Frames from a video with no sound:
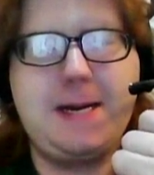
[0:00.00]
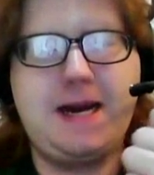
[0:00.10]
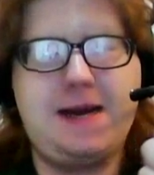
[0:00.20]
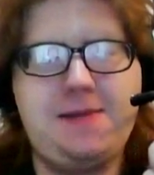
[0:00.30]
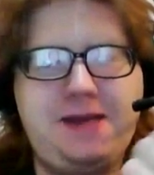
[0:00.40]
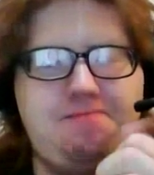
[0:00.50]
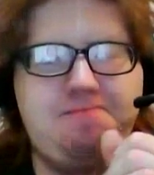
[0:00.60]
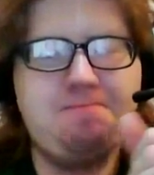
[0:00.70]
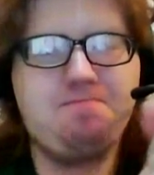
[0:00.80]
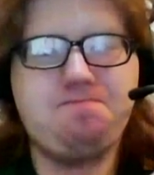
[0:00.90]
I
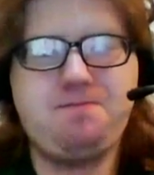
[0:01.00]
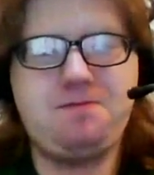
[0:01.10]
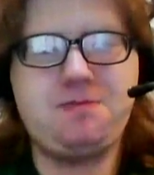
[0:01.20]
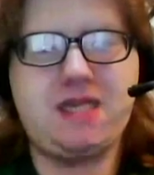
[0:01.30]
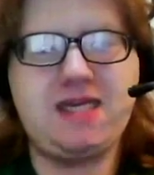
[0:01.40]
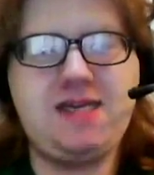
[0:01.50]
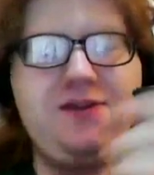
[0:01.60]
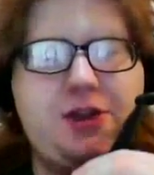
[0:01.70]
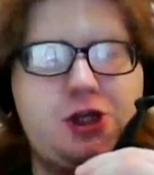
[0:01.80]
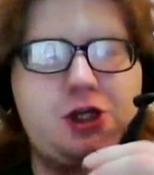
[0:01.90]
mean,
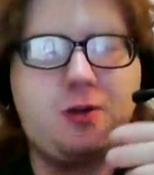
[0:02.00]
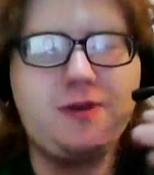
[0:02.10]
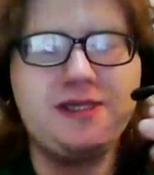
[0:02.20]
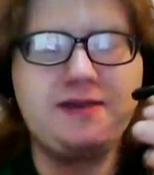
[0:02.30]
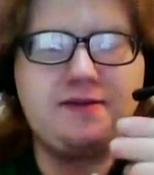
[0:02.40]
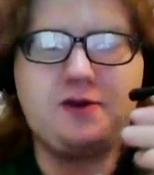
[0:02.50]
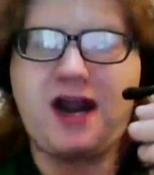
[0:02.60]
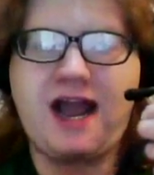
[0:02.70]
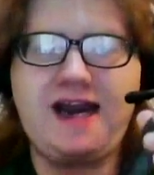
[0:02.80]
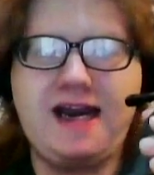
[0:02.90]
even the sharpest I've ever
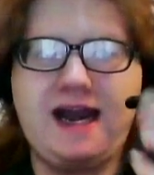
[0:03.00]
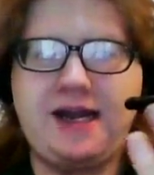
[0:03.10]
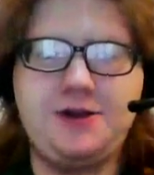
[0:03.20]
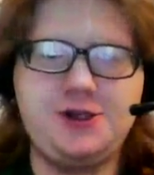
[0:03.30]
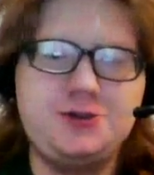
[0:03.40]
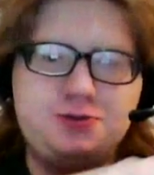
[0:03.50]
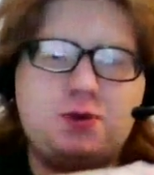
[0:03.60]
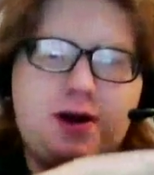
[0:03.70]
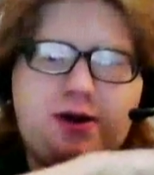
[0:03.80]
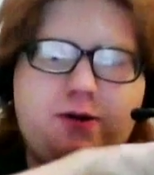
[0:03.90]
had it, I could just
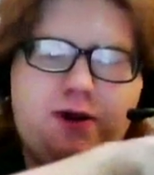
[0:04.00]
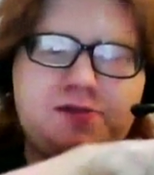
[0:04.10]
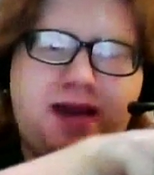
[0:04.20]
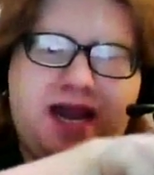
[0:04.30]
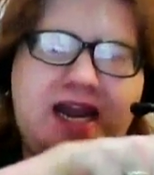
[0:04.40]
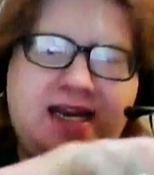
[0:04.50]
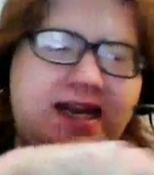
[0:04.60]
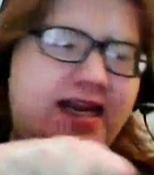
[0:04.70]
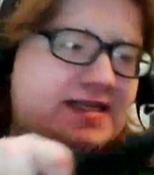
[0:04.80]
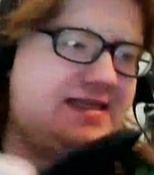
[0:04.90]
run it across my hand,
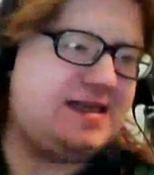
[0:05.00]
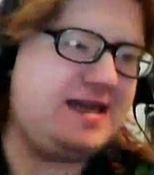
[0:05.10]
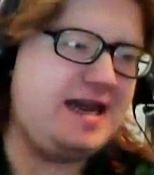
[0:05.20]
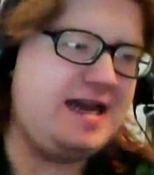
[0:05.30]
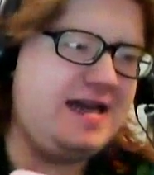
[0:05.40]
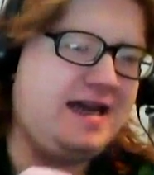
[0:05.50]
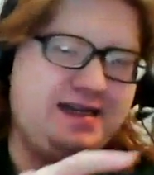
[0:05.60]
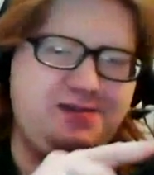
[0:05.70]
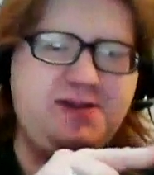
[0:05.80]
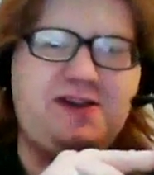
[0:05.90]
and it
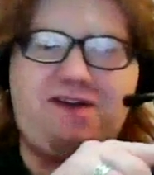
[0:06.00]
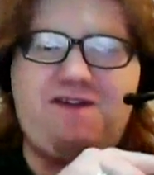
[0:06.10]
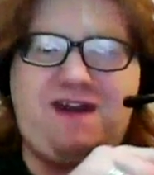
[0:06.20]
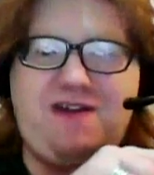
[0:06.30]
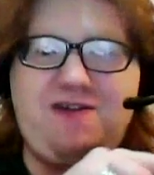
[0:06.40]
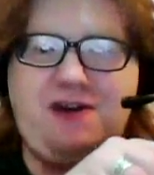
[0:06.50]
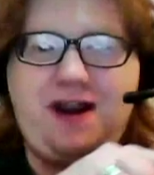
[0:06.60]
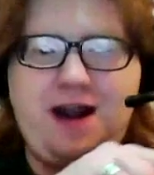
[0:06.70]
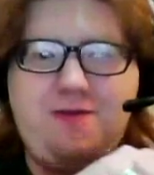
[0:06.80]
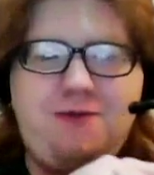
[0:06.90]
doesn't really feel very
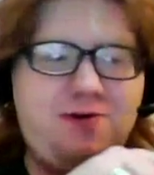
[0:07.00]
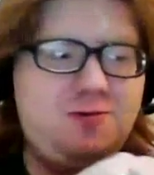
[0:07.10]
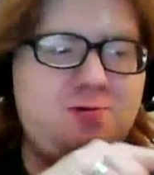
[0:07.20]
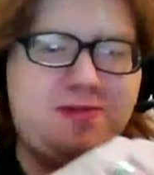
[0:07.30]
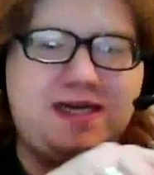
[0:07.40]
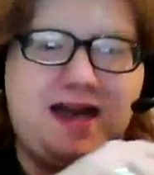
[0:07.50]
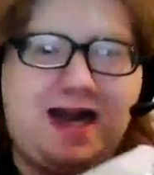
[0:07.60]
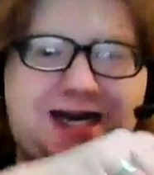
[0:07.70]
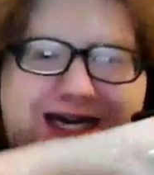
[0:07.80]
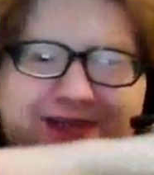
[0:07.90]
comfortable, but
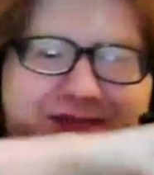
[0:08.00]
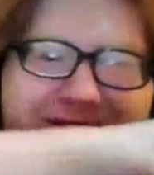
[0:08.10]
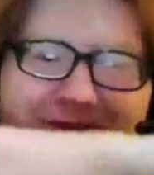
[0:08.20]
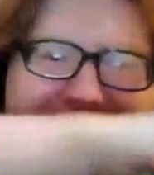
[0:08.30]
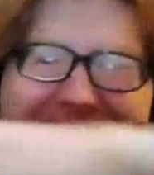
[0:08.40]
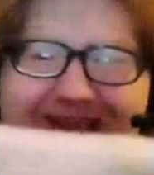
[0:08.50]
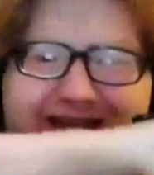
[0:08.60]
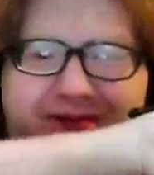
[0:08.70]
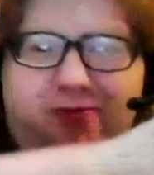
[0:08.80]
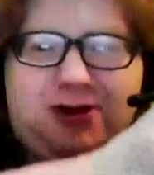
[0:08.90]
I'm exerting a
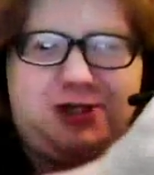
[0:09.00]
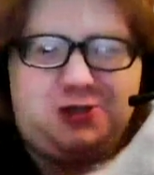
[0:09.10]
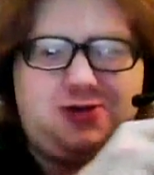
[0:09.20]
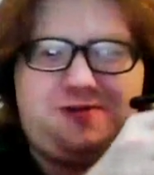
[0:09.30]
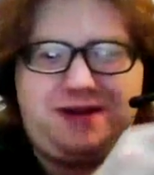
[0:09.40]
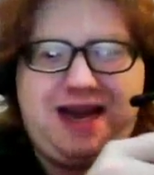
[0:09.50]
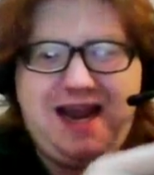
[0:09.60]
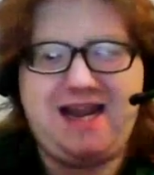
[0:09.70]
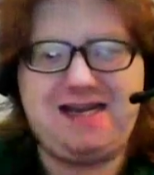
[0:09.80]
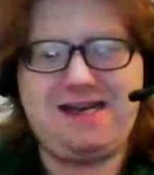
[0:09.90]
lot of pressure on my
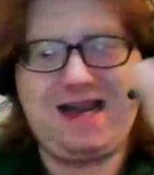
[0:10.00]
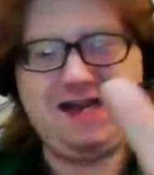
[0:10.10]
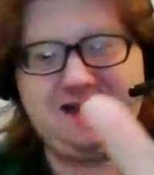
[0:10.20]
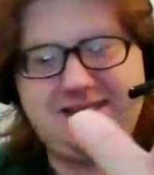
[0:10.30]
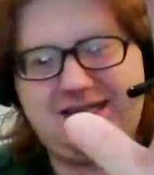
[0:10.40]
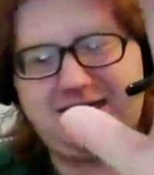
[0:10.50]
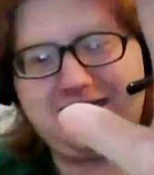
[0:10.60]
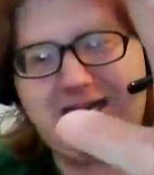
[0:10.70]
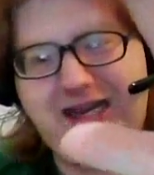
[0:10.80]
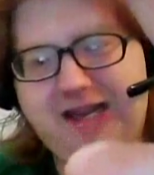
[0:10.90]
hand, and it's not
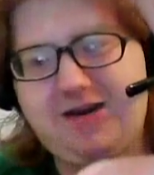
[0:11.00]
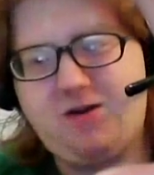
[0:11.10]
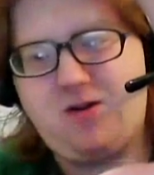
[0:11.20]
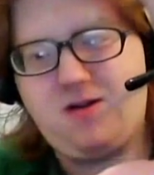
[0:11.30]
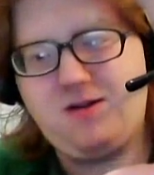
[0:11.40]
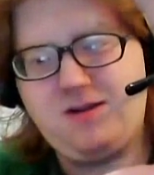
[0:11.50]
cutting it at all.